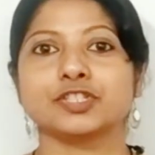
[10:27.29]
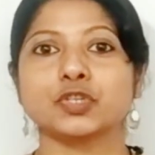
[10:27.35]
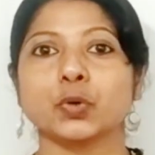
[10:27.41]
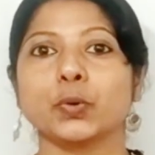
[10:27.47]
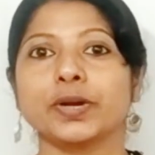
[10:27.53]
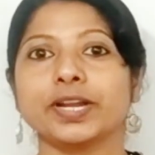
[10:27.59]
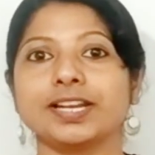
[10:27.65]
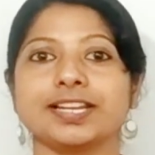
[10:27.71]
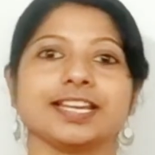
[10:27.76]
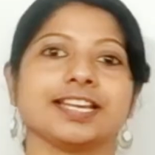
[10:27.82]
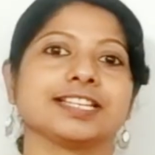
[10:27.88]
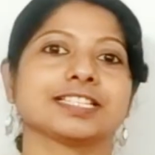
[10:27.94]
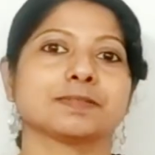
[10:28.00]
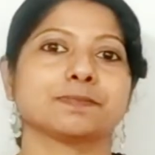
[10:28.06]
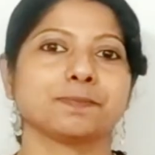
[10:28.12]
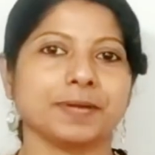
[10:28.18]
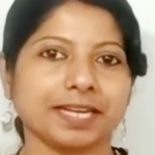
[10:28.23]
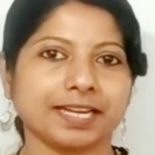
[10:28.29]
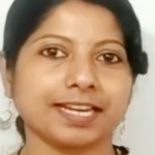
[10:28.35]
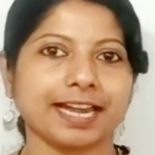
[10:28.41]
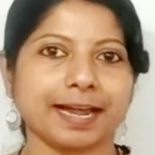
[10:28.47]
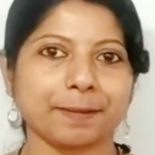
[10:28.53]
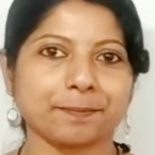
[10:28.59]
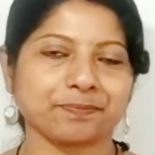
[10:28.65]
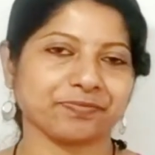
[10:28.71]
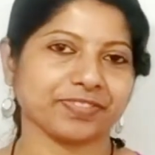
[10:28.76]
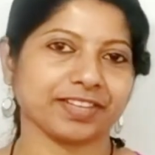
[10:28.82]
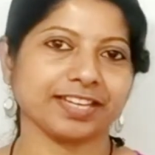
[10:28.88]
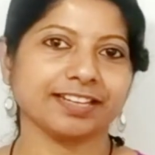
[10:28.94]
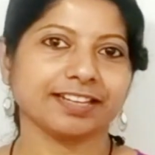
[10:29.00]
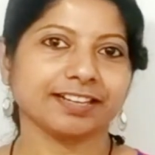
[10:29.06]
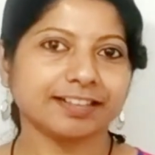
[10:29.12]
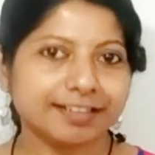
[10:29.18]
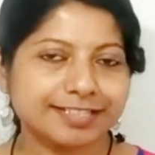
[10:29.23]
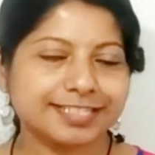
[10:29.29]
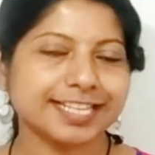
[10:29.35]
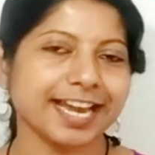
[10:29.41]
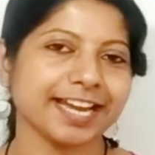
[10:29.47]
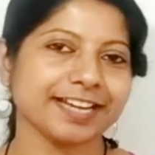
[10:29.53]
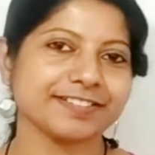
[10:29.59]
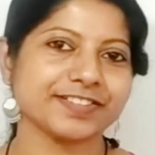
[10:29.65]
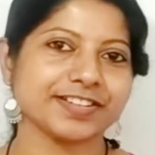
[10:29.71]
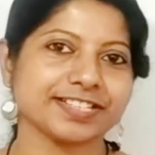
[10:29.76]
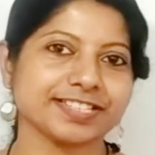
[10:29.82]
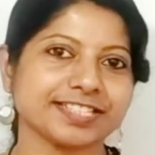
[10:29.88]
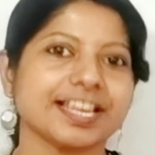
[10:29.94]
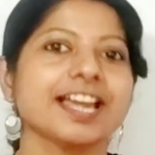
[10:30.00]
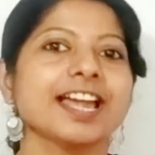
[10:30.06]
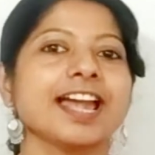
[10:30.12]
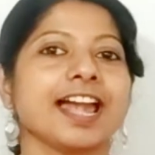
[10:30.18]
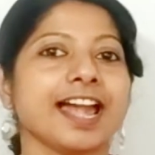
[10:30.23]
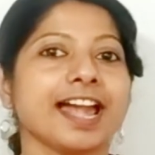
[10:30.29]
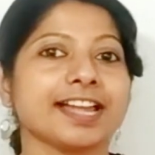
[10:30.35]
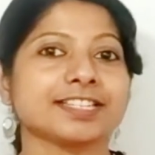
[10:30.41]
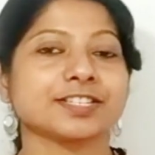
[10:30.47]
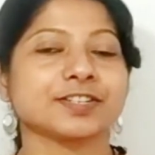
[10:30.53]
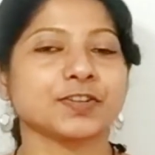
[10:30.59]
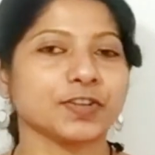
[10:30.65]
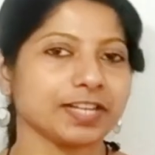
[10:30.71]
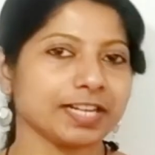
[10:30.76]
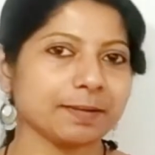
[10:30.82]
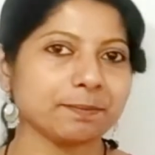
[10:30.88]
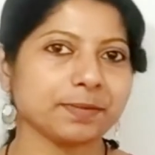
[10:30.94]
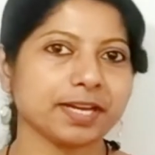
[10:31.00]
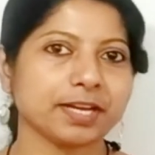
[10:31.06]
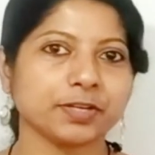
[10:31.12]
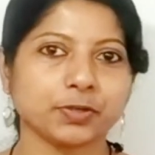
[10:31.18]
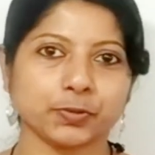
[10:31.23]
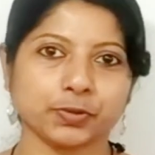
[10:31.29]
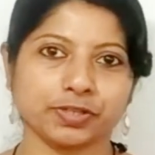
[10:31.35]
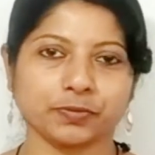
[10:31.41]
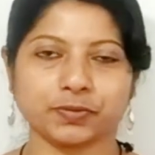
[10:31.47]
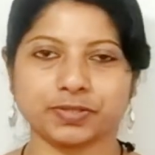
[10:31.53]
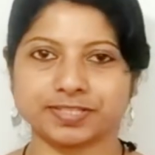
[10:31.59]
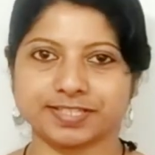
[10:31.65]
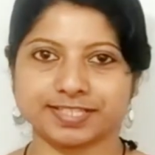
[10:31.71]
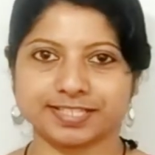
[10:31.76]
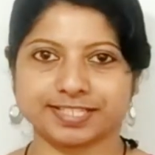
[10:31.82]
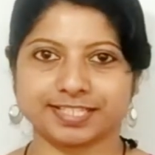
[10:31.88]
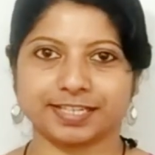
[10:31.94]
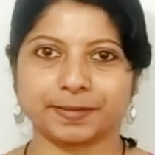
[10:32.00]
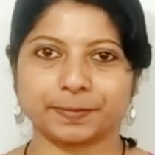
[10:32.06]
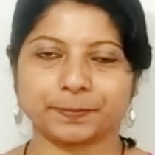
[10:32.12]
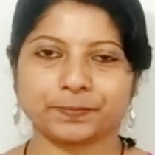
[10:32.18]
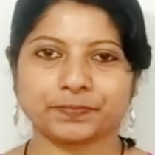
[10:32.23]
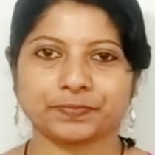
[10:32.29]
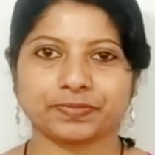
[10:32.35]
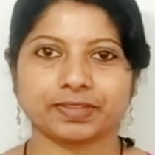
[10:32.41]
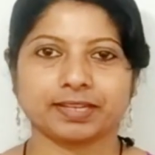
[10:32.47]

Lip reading: Joel E. Spingham in his address at Columbia University.